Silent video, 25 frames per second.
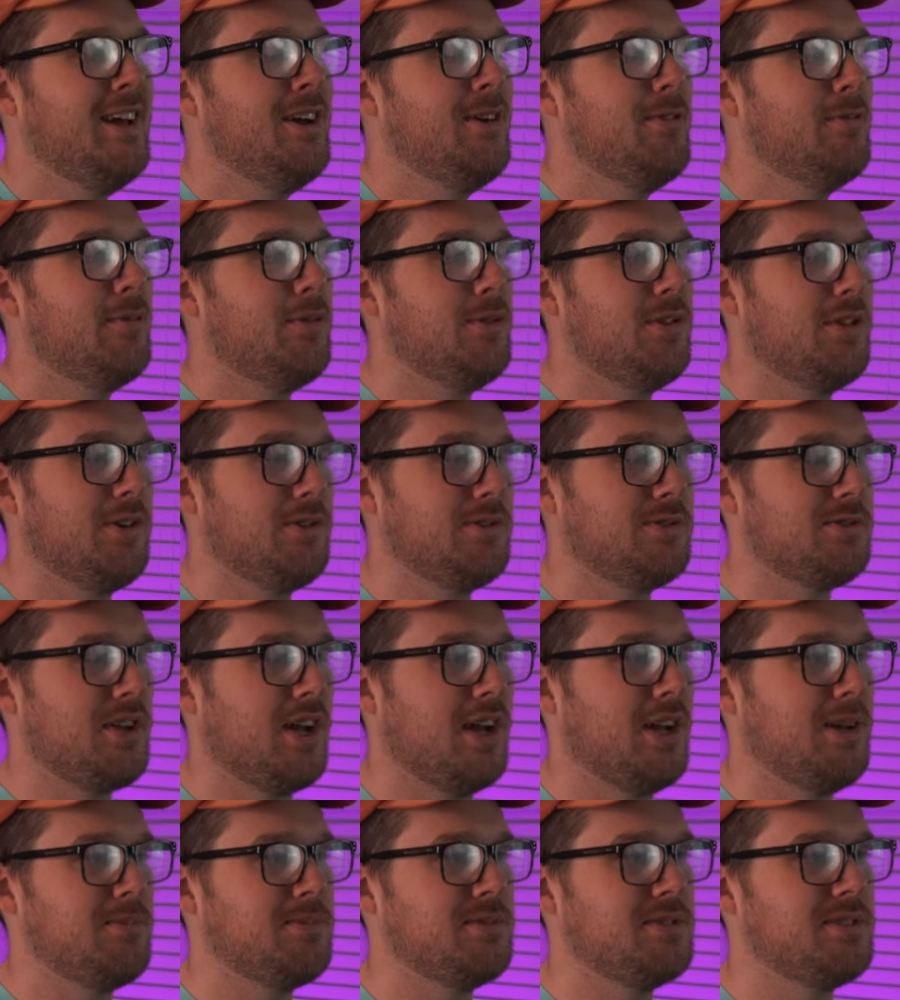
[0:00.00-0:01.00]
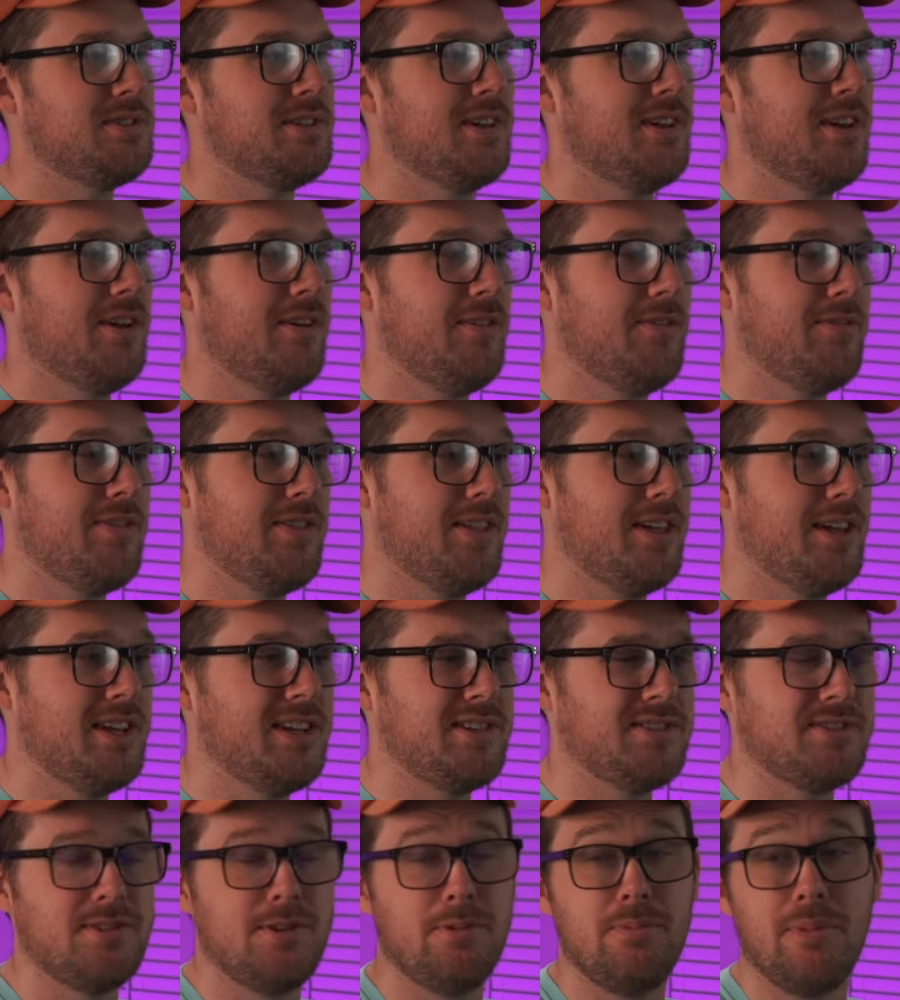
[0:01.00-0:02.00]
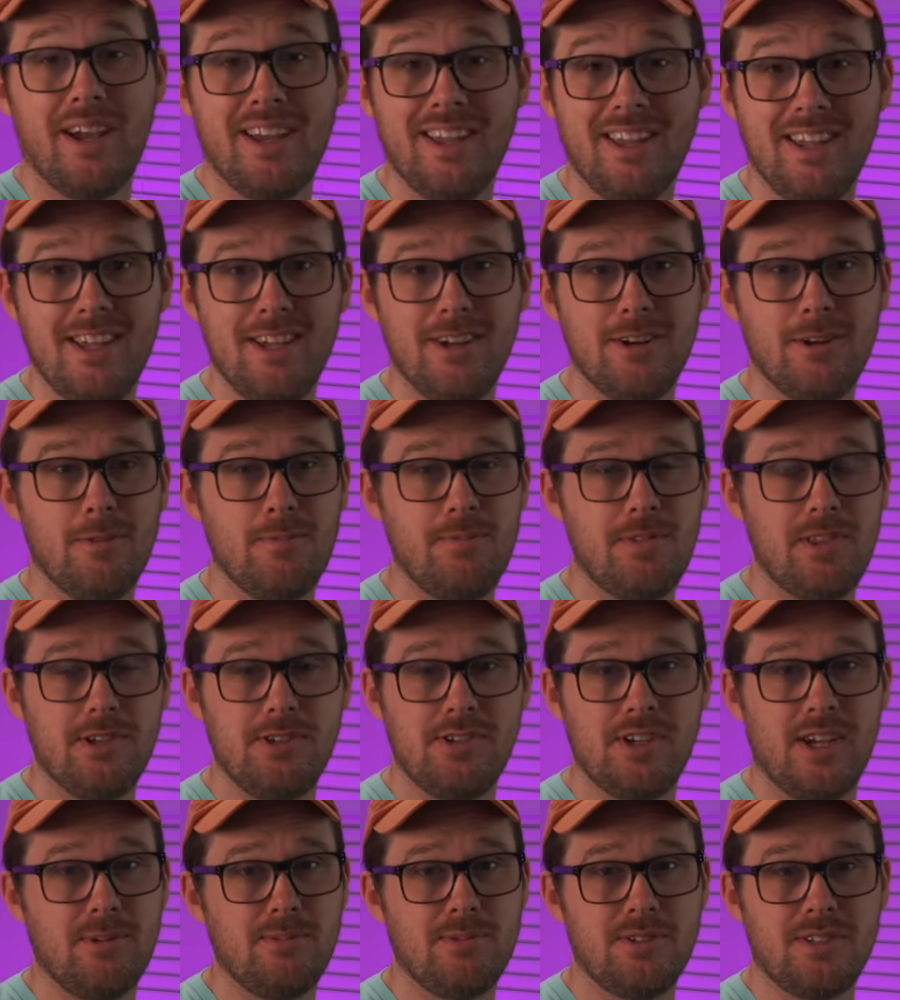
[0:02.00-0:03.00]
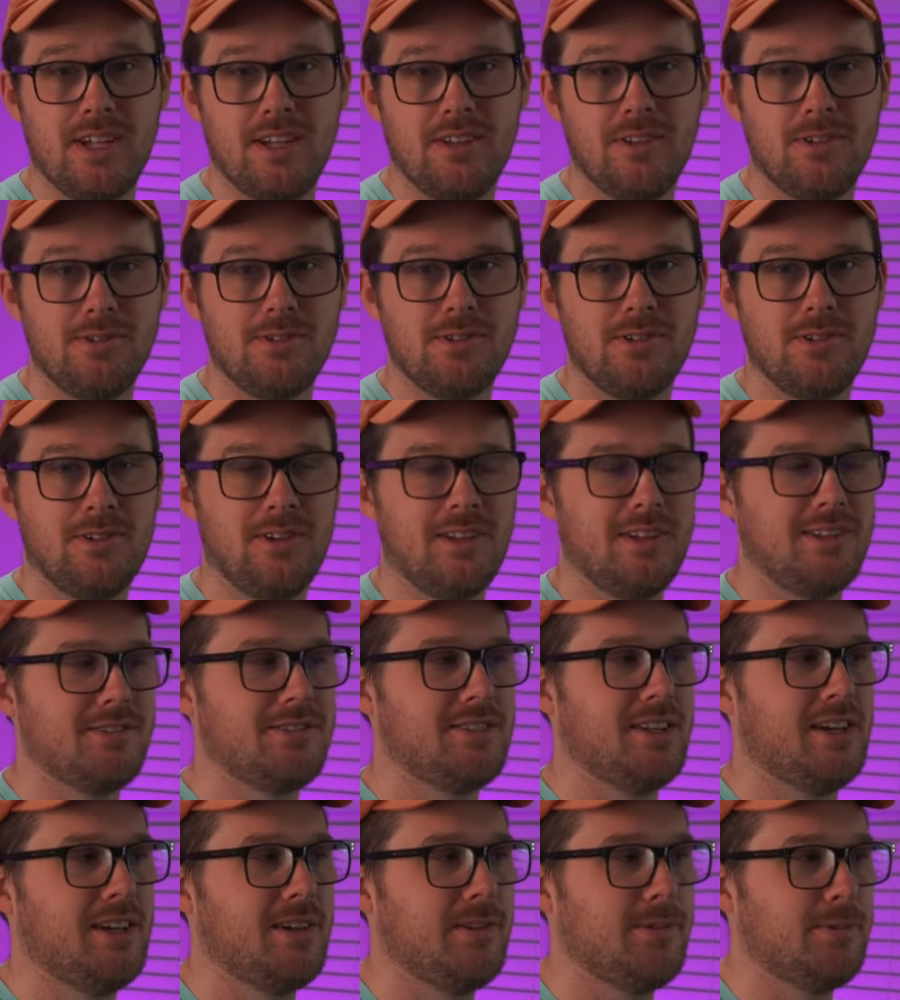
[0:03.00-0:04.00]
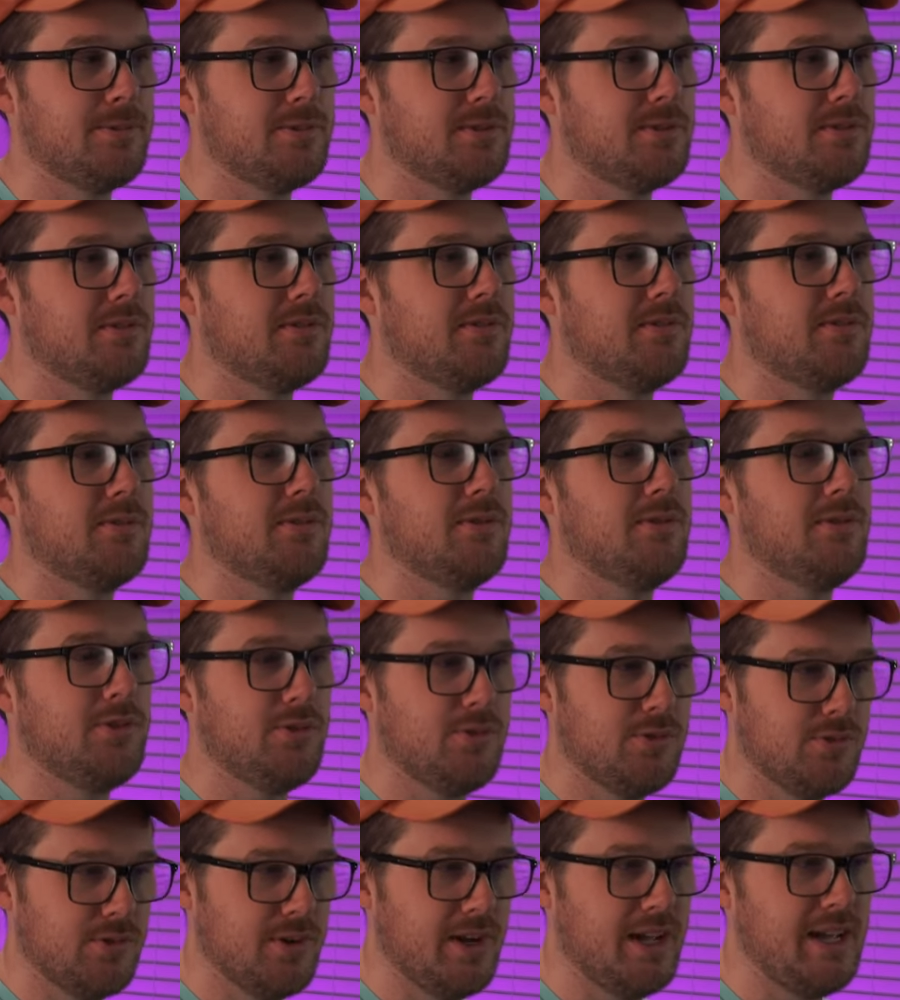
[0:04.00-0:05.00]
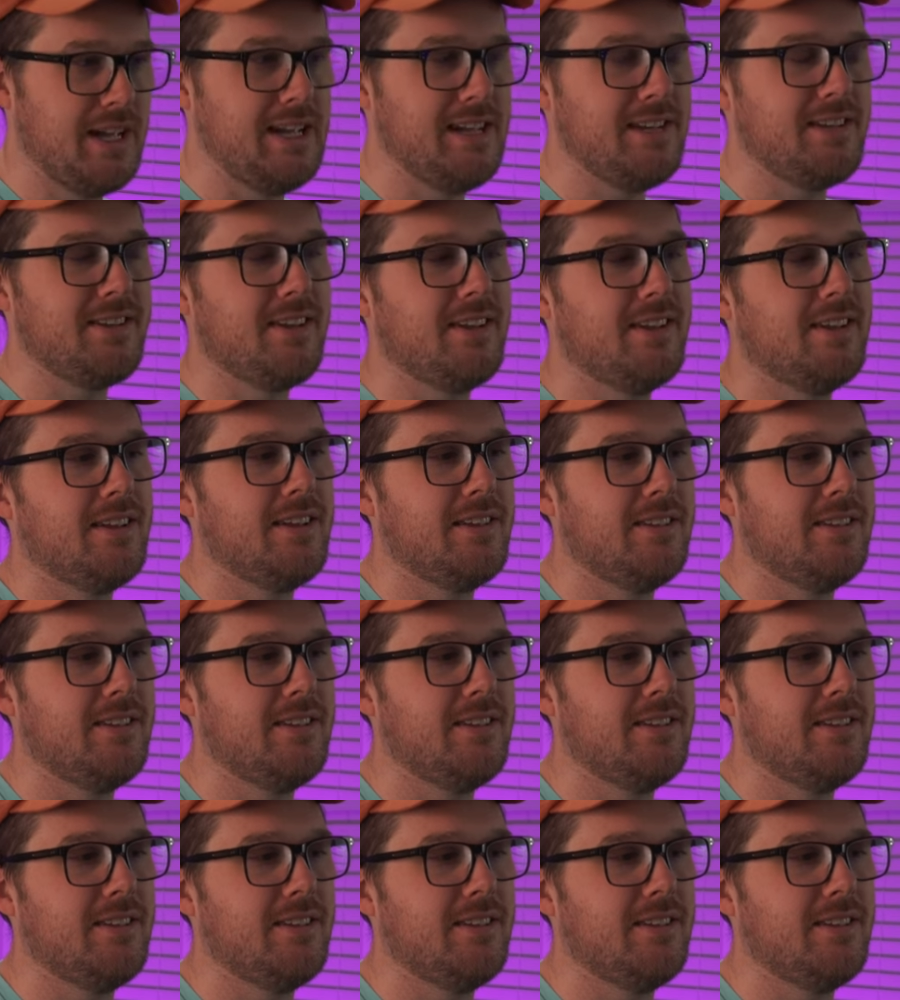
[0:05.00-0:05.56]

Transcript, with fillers: for those types of things. To my ear, the James Taylor tuning sounds great.